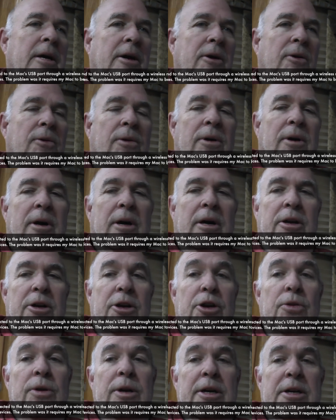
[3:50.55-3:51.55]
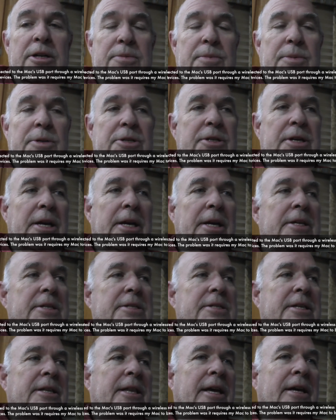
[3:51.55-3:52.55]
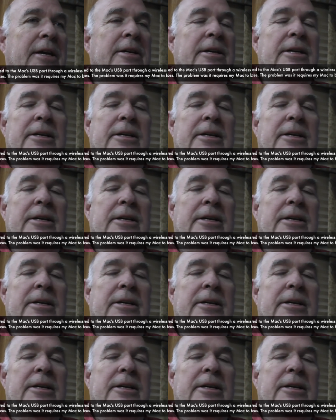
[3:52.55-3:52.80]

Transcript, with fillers: or a Unix machine is that they are,